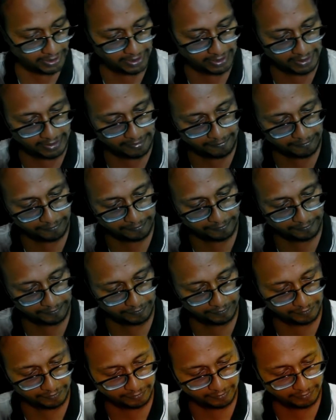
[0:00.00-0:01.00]
A.
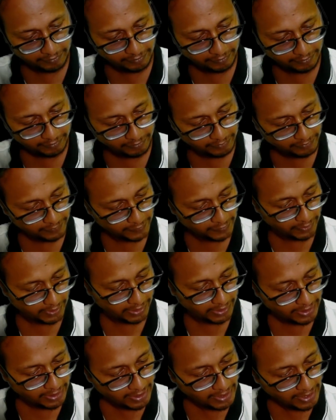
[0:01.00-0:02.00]
Okay,
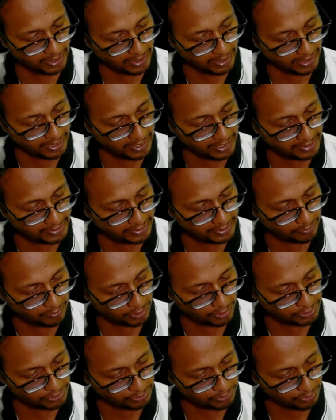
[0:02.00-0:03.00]
A is
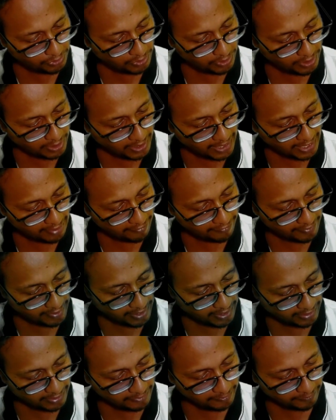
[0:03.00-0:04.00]
equals to alpha.
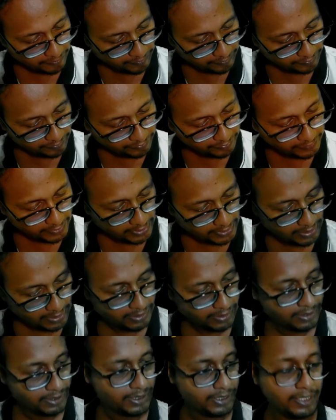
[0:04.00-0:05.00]

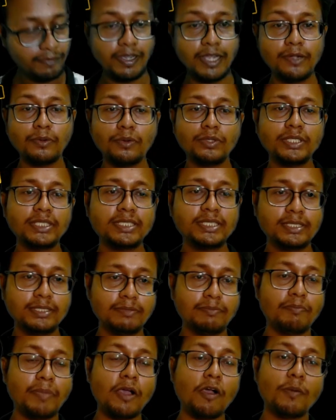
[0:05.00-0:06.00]
If I know this
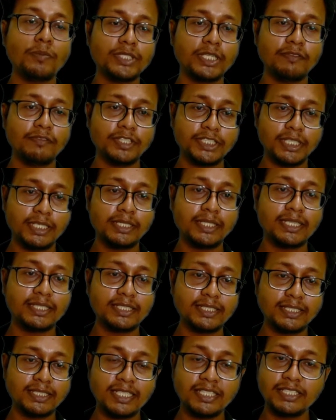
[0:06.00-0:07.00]
by observation that this
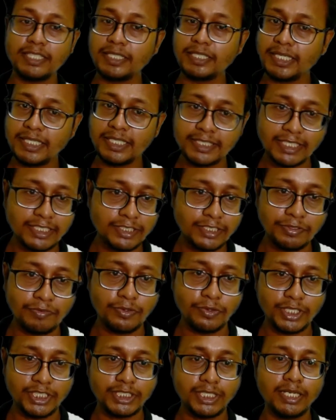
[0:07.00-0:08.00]
is the instantaneous axis of
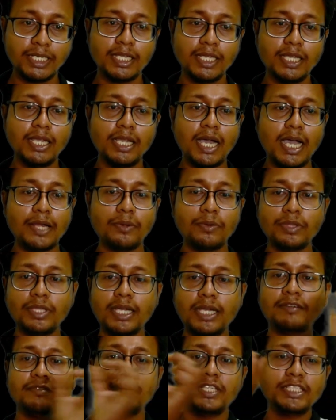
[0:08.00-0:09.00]
rotation, I know
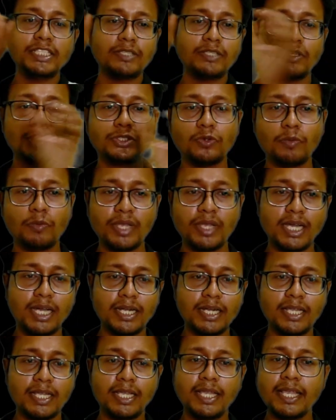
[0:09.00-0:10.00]
that V is equals to omega,
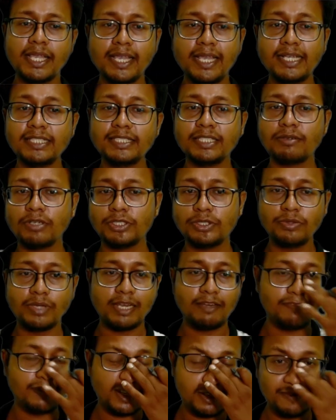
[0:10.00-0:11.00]
A is equals to
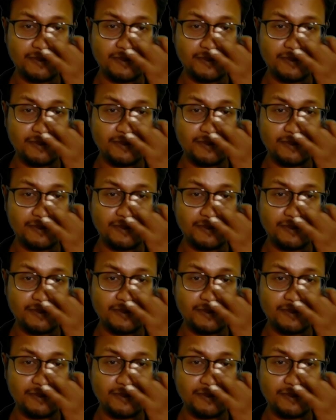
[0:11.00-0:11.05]
alpha.